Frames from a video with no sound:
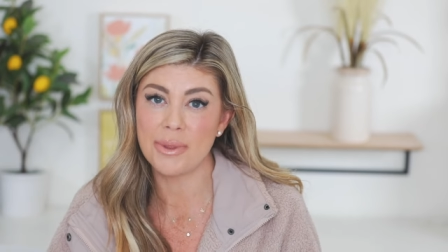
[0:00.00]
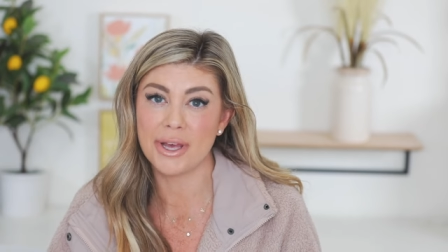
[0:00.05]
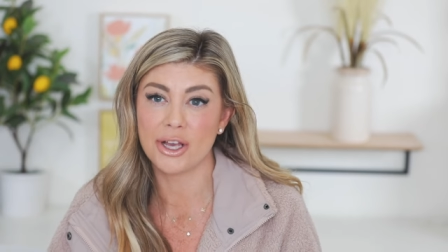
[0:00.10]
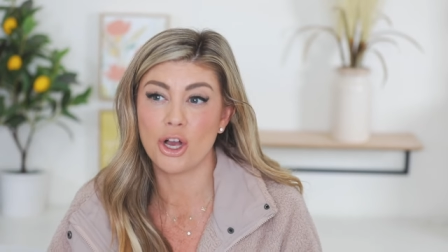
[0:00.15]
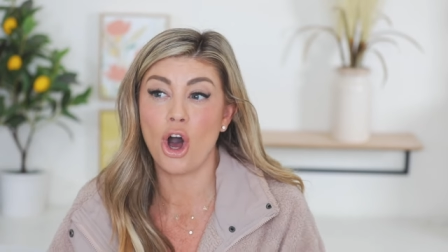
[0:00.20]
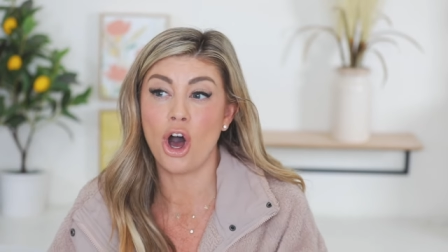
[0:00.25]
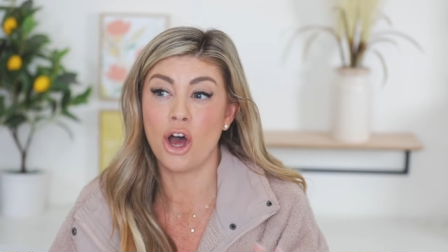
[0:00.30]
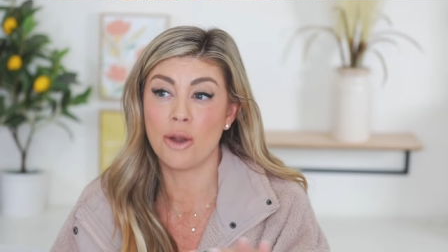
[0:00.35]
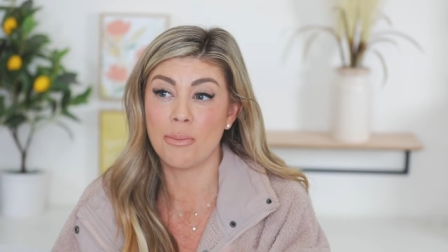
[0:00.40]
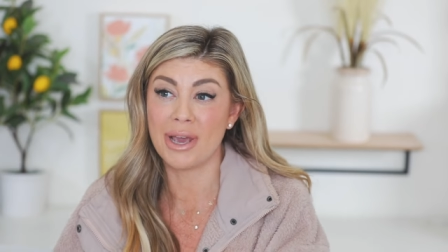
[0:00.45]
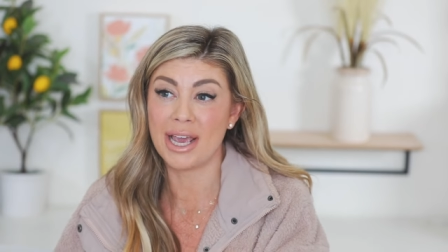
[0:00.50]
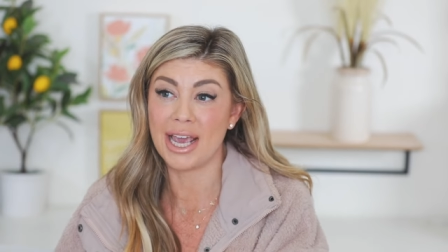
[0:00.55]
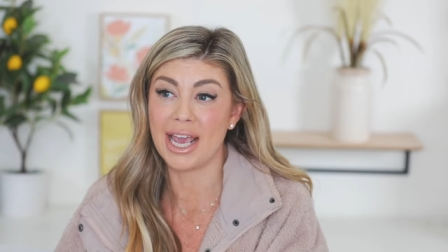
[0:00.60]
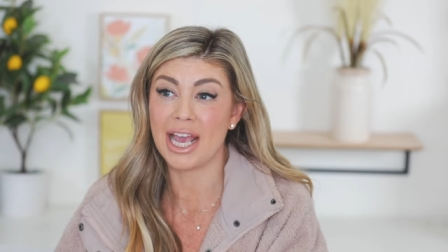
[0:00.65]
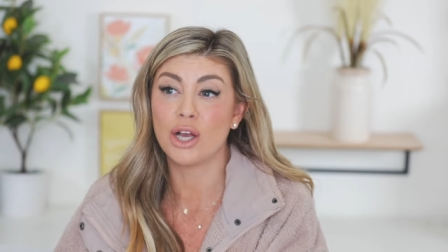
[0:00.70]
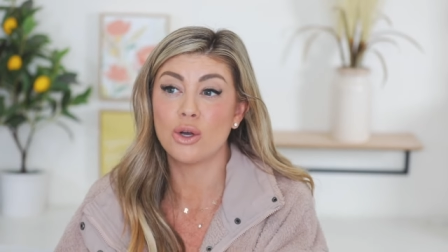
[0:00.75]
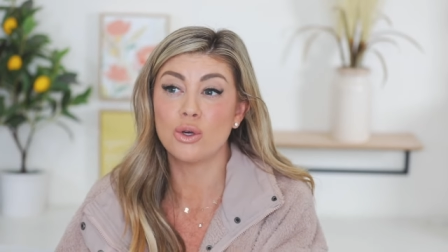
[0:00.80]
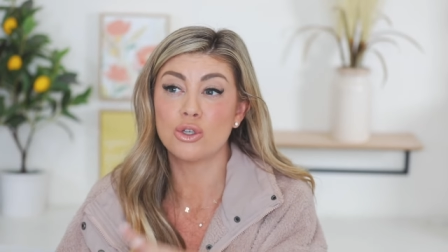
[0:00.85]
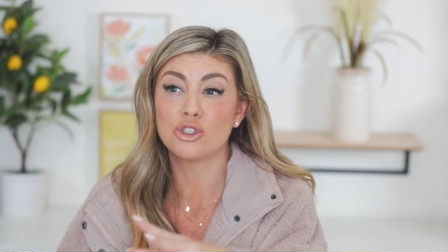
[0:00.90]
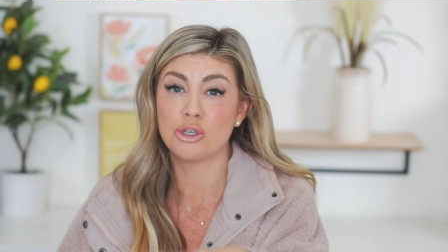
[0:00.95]
like on my
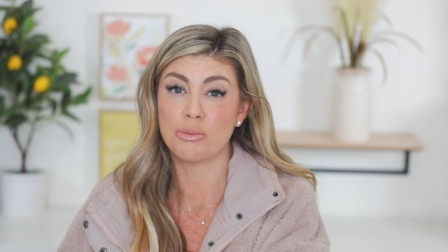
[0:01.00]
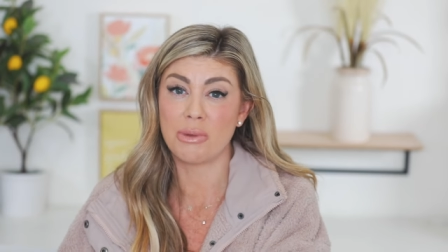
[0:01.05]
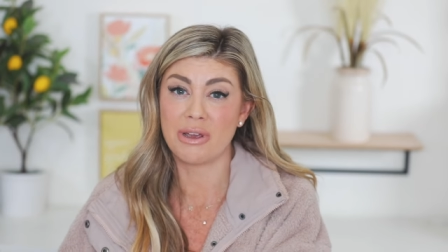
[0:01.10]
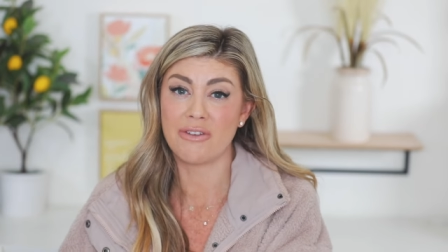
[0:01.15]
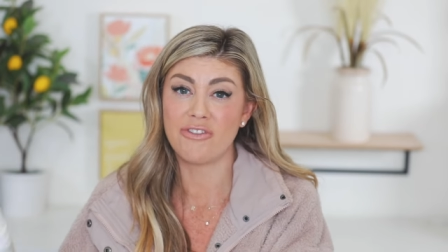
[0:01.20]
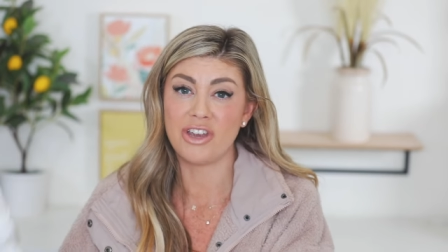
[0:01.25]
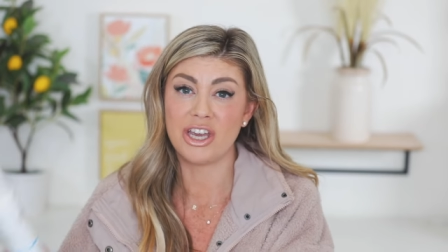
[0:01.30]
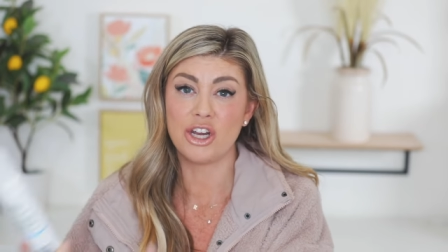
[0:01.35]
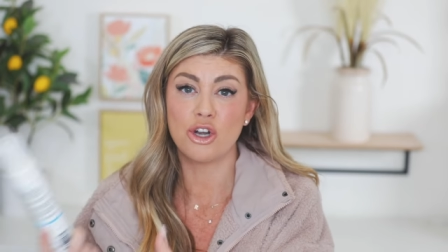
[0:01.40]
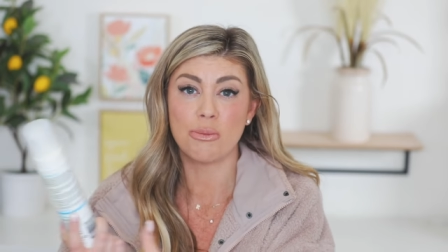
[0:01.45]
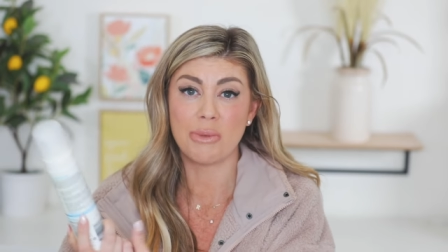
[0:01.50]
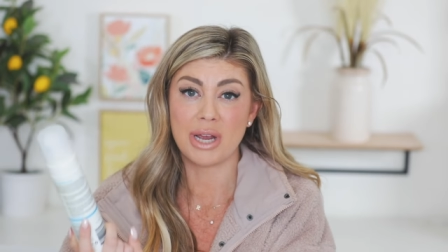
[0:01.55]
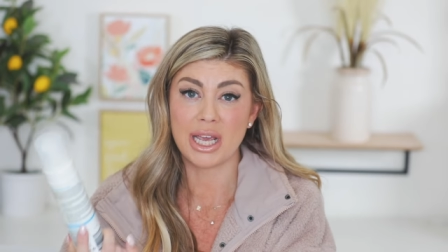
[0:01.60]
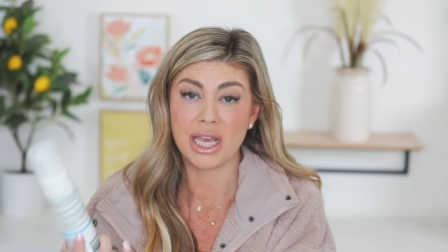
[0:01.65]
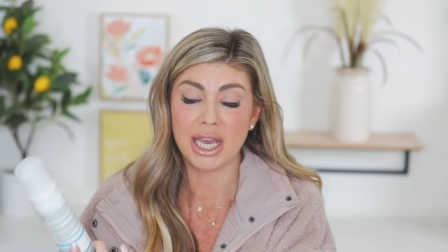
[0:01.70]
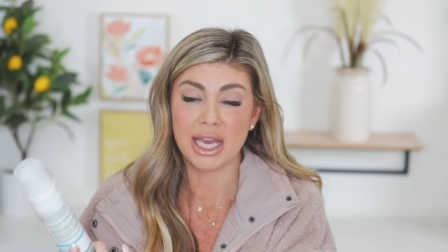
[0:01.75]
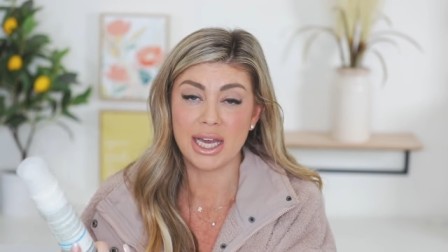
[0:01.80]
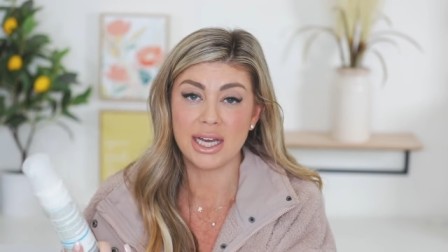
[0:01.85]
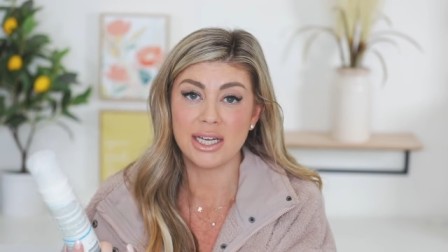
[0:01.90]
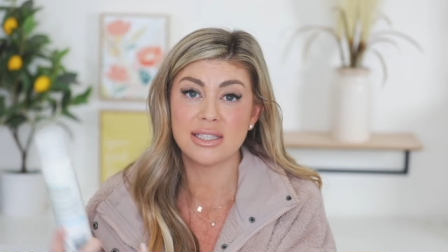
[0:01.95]
ankles or my feet or my
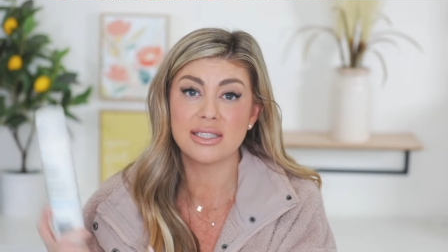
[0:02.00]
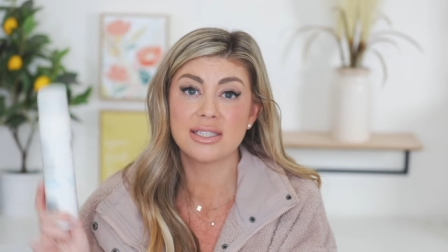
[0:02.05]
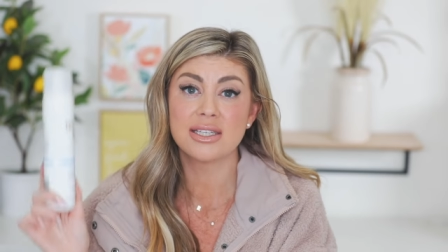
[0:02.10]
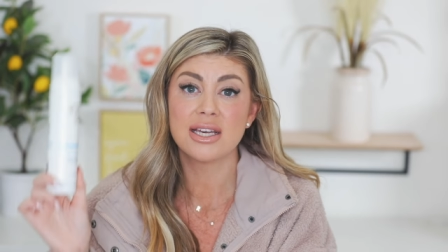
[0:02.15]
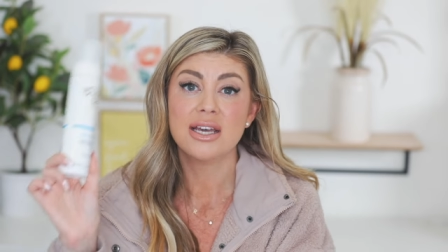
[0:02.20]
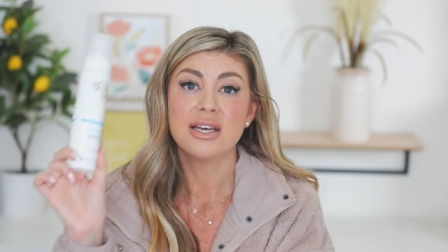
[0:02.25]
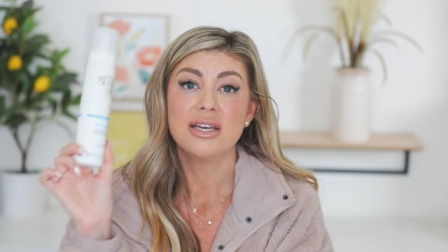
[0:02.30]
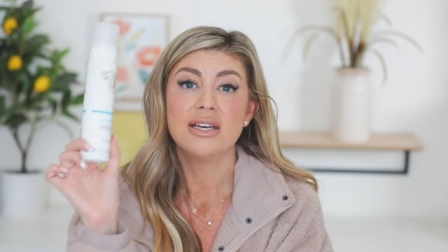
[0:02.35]
hands,